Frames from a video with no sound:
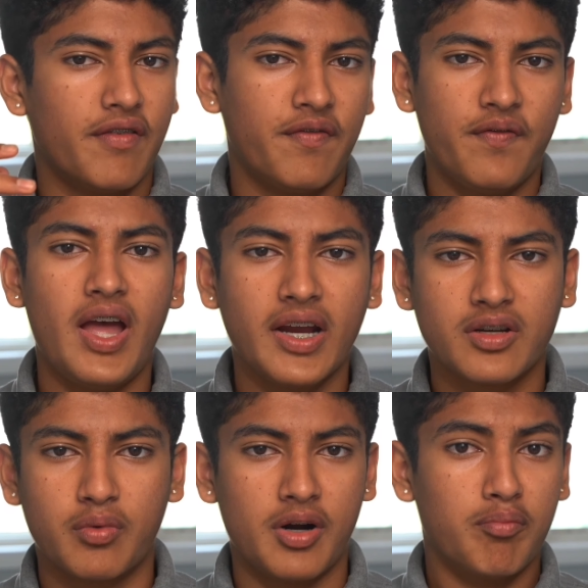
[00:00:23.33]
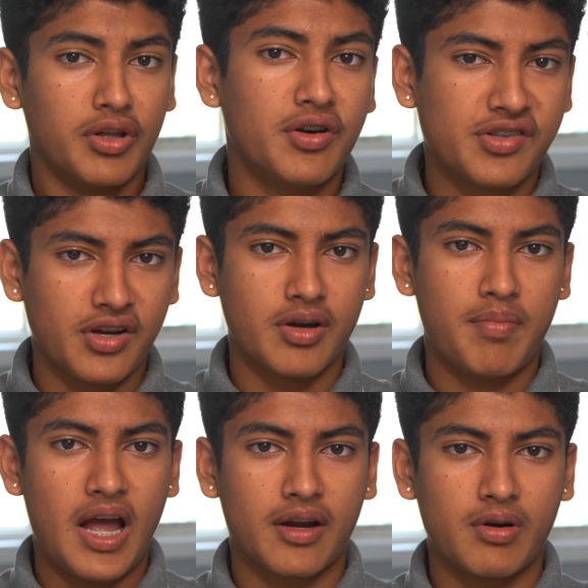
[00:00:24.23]
effect where it blurs out your
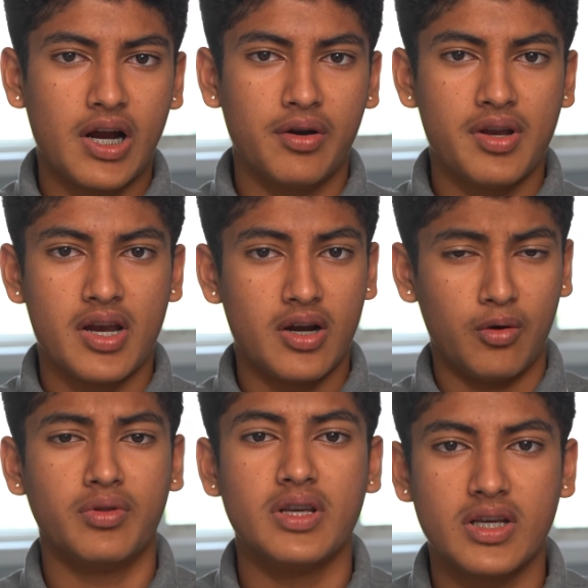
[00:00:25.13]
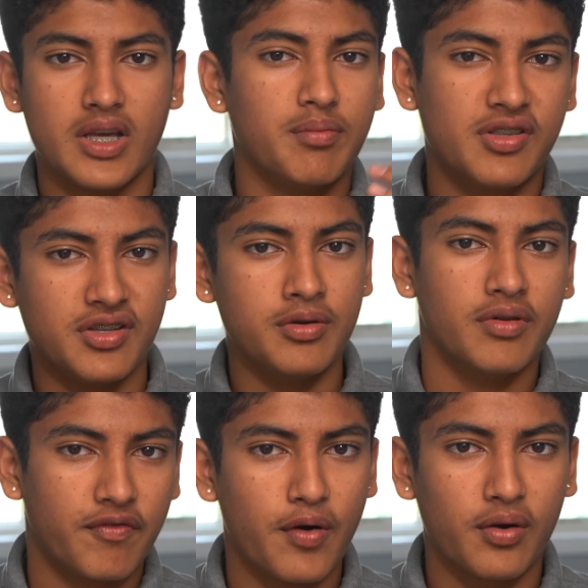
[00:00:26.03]
background and it only keeps you
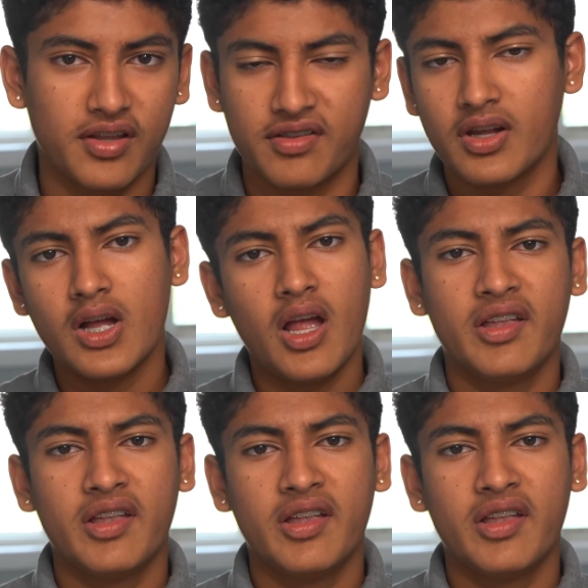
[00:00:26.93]
in focus,